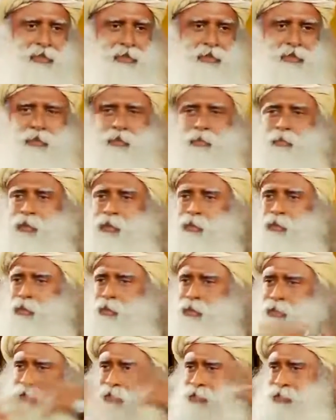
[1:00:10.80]
he told me
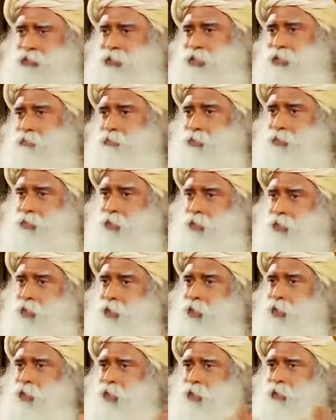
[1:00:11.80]
all the schemes that
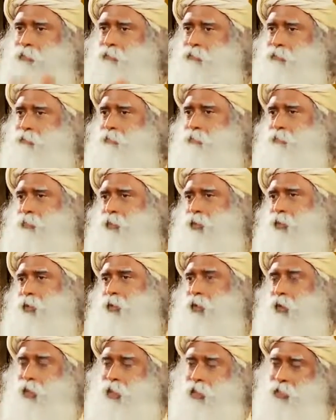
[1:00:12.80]
they have.
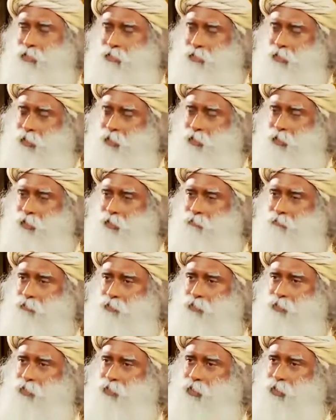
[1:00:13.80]
I sat there
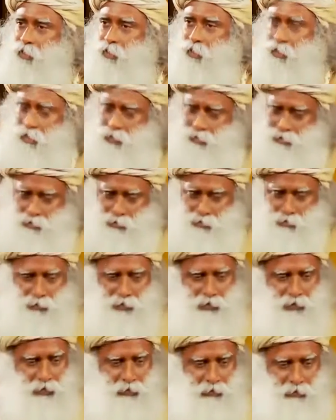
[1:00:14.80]
for three days
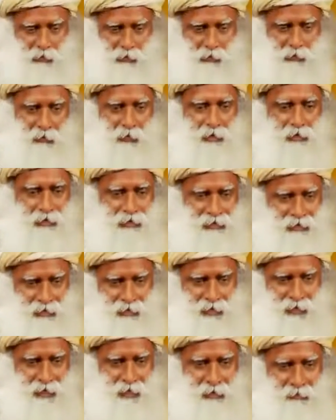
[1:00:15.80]
looking at all the
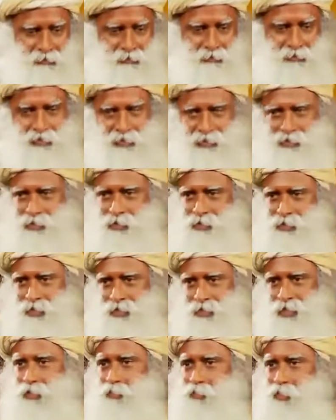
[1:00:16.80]
schemes
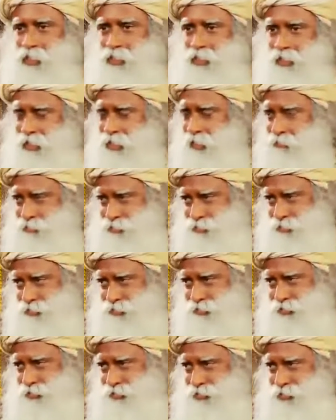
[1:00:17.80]
that were
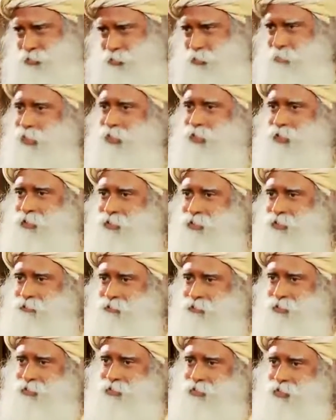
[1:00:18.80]
relevant to make a
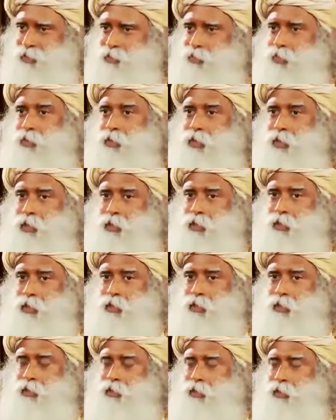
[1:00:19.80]
difference in rural
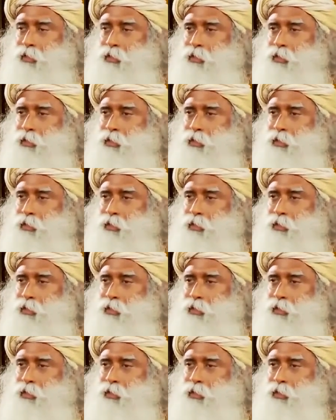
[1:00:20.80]
India.